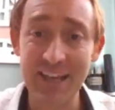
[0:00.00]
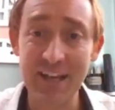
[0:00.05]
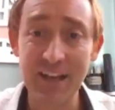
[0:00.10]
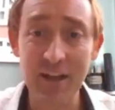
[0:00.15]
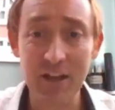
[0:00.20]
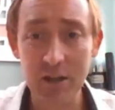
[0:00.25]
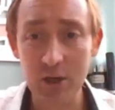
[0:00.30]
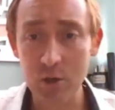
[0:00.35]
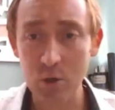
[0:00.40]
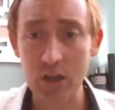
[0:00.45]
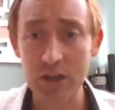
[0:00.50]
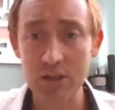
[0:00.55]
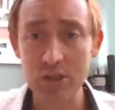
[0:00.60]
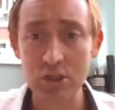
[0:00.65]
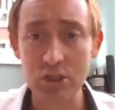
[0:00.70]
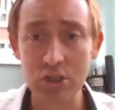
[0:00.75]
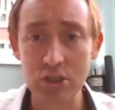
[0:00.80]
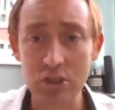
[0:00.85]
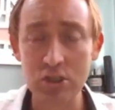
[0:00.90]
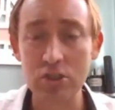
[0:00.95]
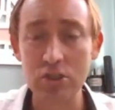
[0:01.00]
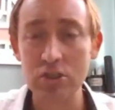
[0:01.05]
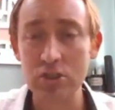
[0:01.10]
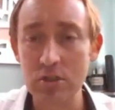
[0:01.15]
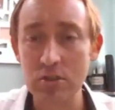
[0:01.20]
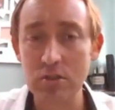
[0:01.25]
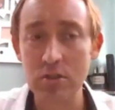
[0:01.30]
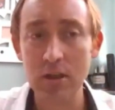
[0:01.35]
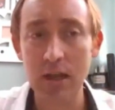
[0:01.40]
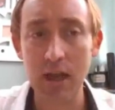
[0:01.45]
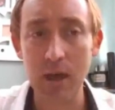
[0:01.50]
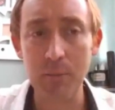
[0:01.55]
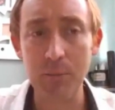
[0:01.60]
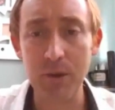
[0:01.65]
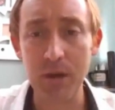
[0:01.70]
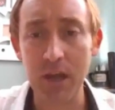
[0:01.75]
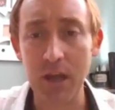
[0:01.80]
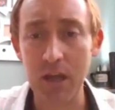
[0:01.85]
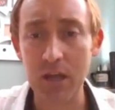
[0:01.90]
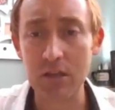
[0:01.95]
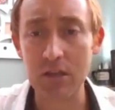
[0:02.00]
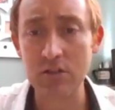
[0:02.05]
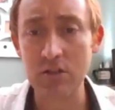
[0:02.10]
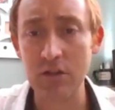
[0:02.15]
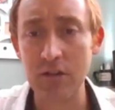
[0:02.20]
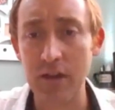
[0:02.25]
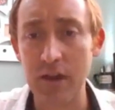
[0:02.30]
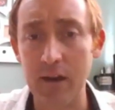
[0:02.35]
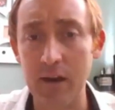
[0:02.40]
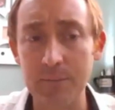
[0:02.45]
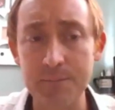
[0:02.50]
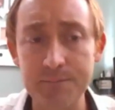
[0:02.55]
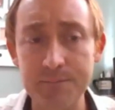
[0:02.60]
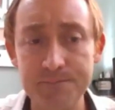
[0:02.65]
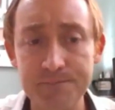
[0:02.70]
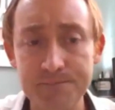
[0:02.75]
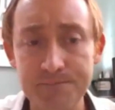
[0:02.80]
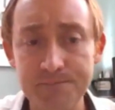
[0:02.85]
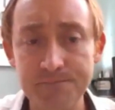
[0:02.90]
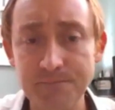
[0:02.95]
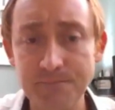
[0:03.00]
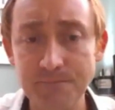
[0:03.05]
Any other questions? Happy to answer them.